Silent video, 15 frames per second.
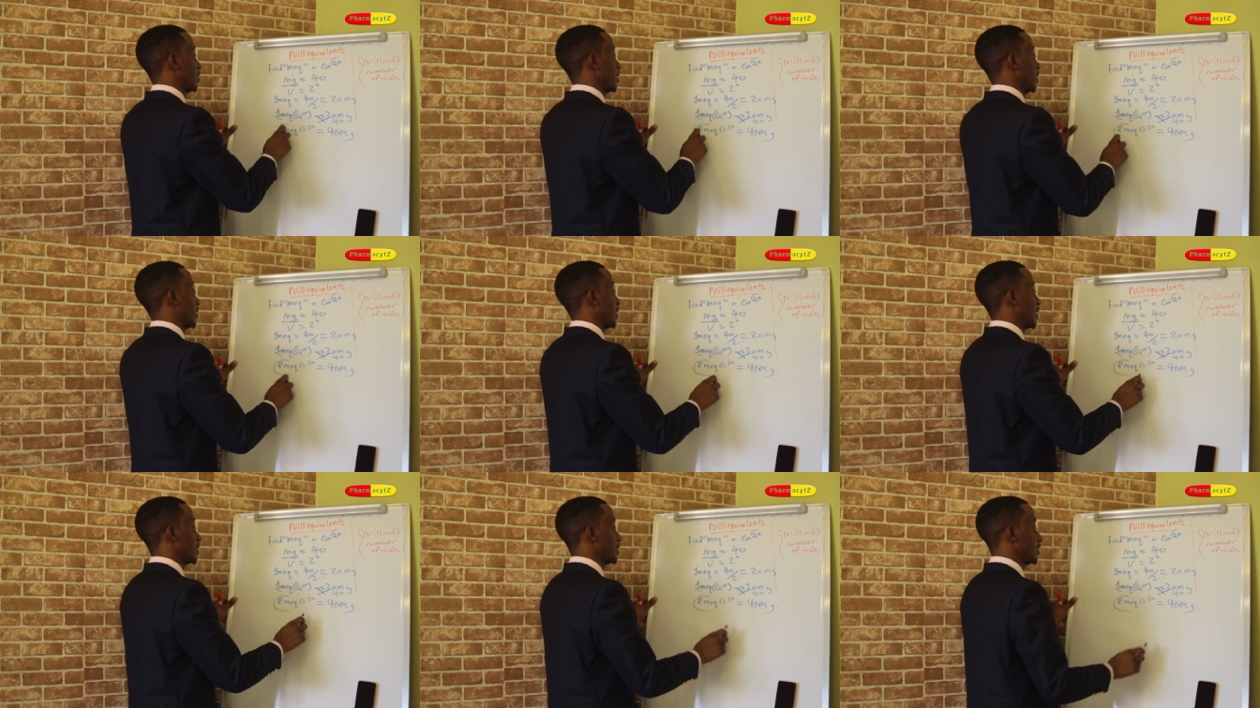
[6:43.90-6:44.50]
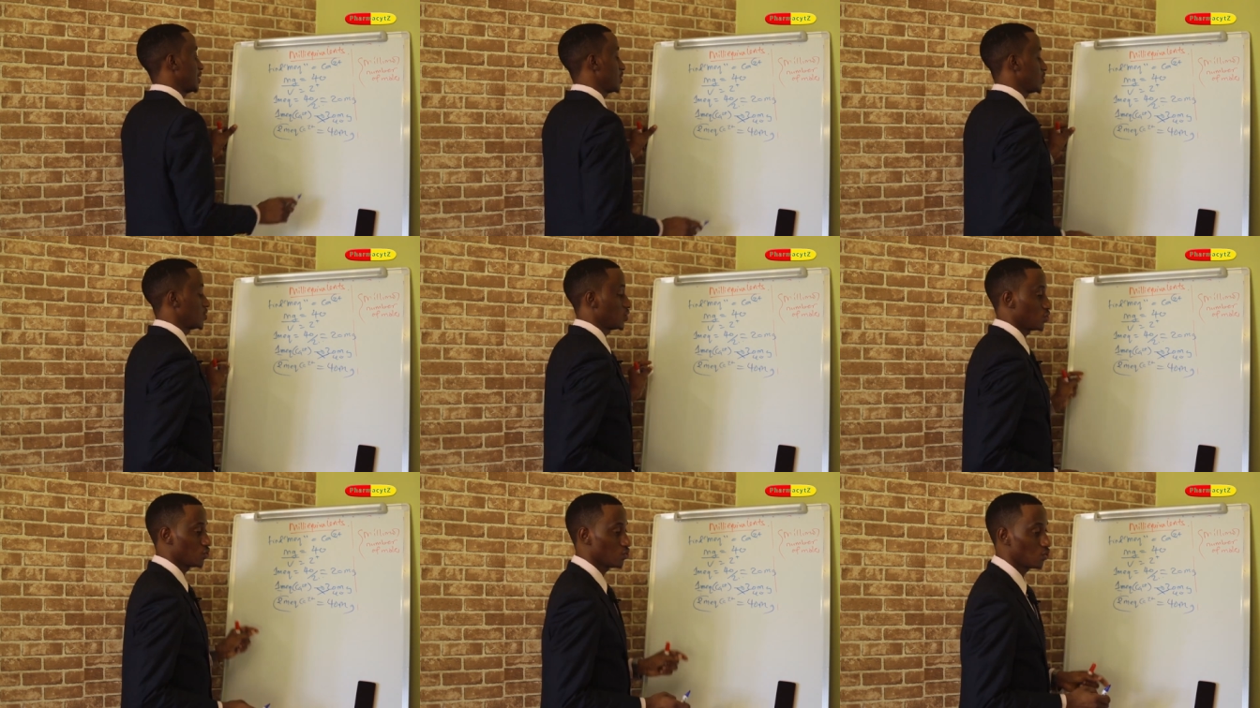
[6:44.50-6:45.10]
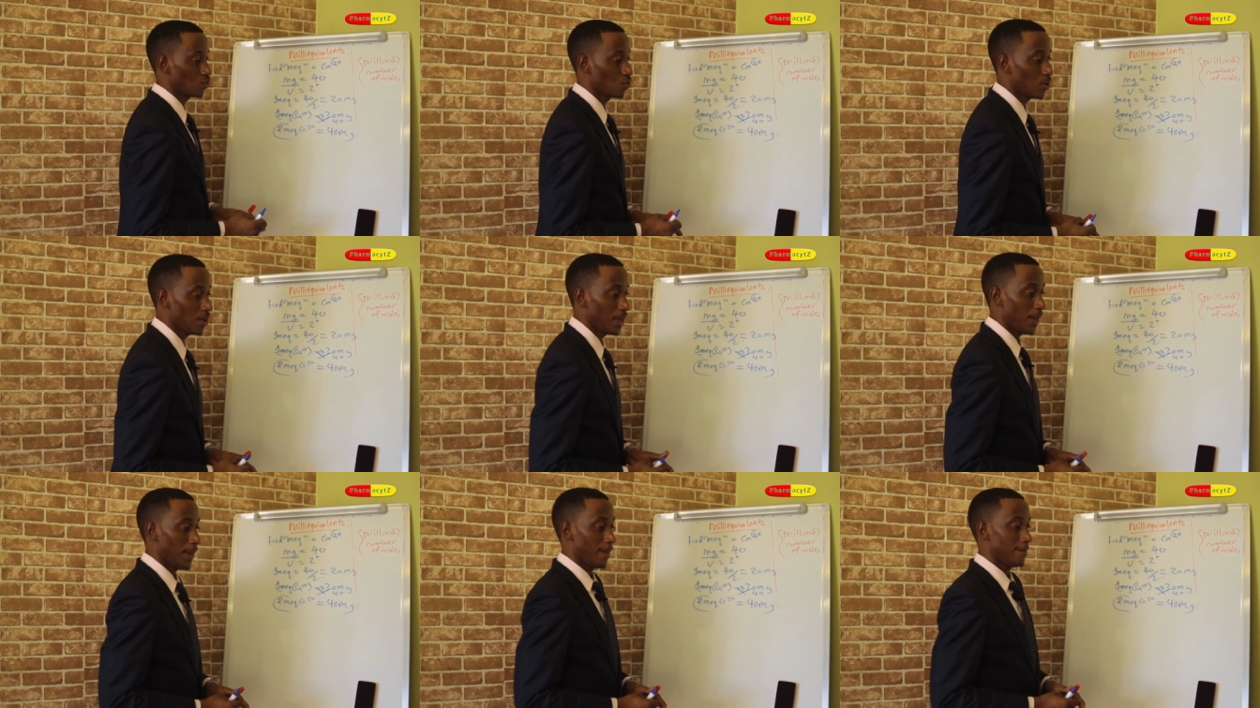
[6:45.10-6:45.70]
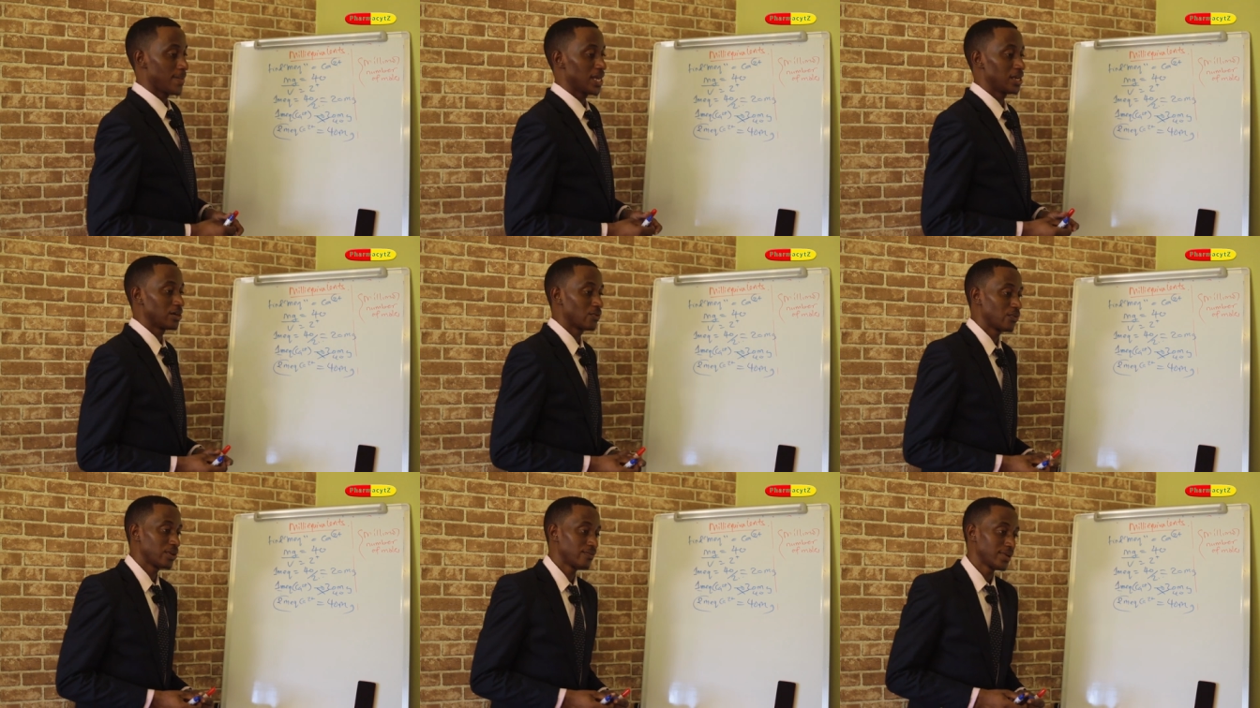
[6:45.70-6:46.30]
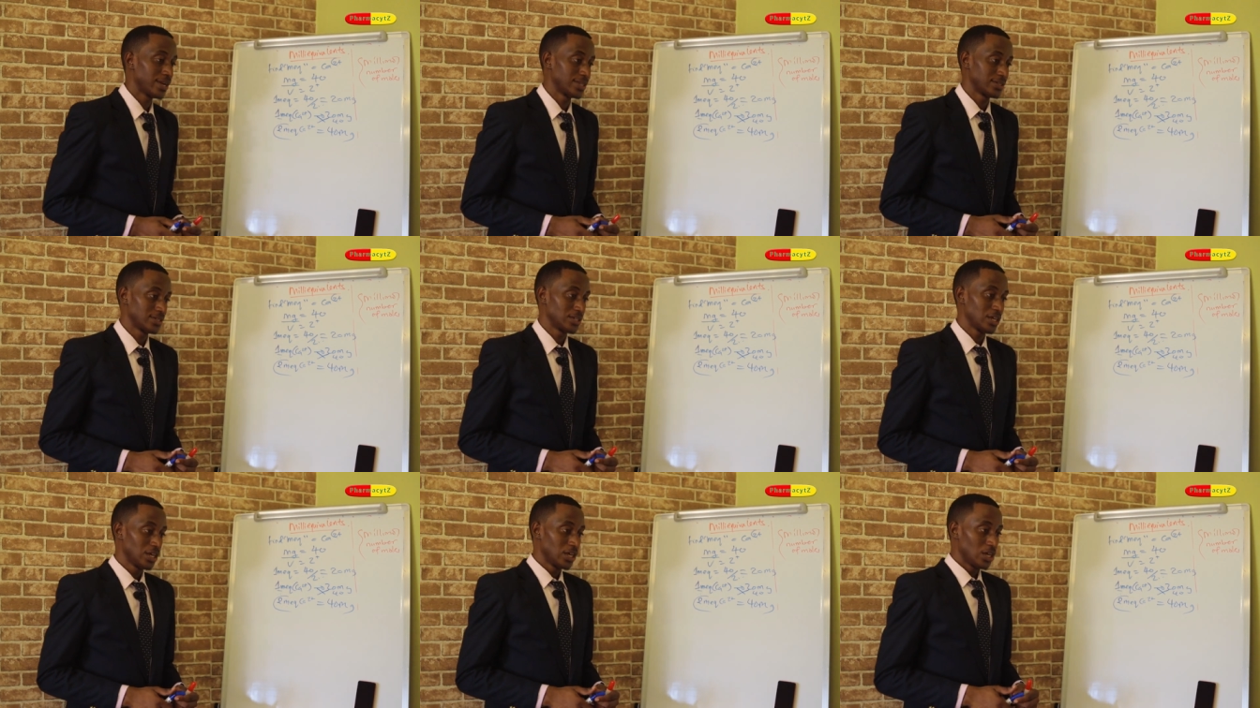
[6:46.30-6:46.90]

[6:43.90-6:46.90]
And that is 2 milliequivalents.